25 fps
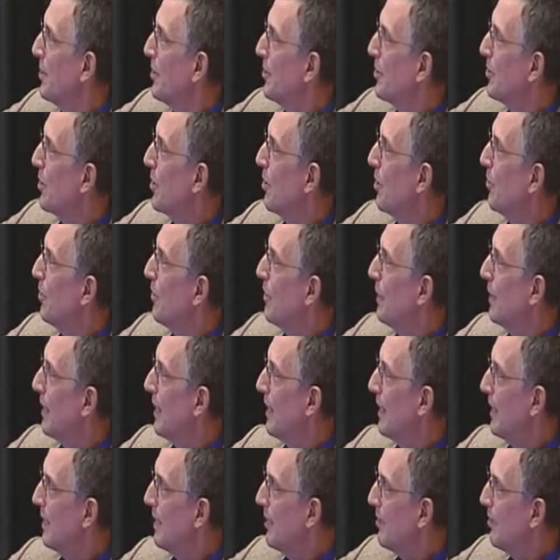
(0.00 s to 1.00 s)
So
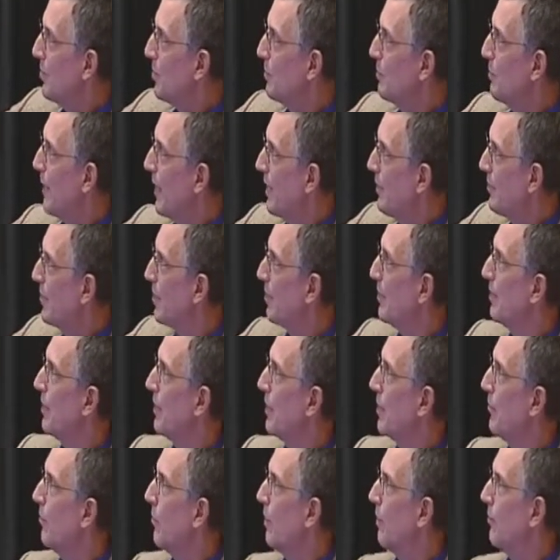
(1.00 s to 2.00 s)
this is
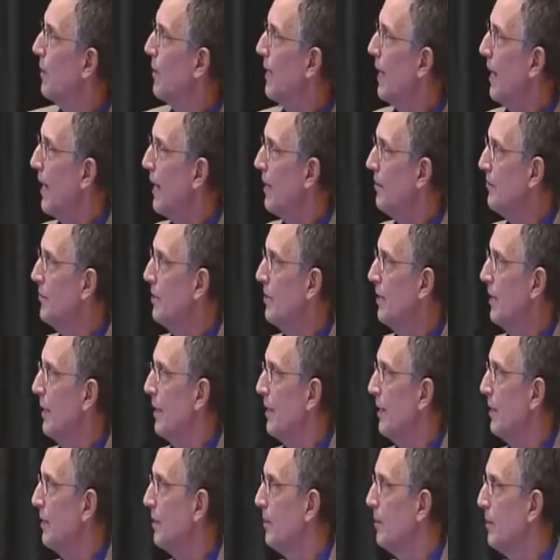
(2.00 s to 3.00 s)
basically what we have
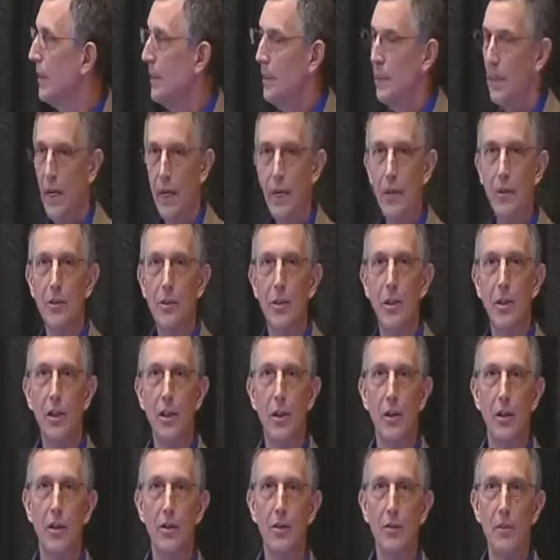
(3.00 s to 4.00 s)
today to meet the energy
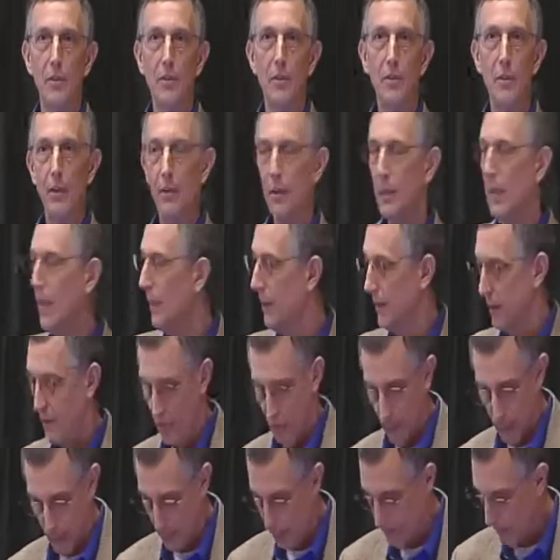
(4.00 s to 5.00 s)
code. Remember, we got,
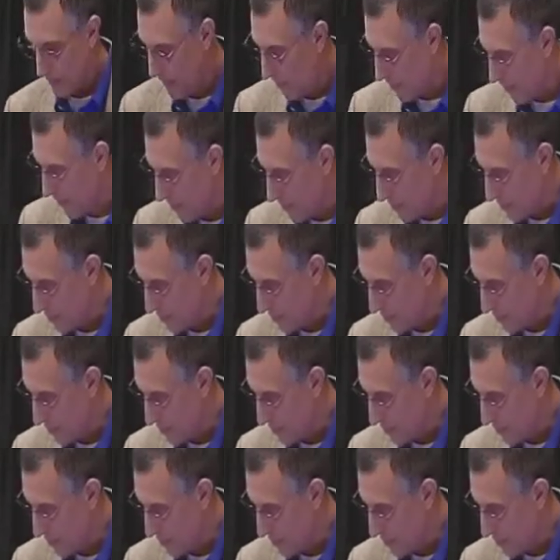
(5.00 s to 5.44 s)
I think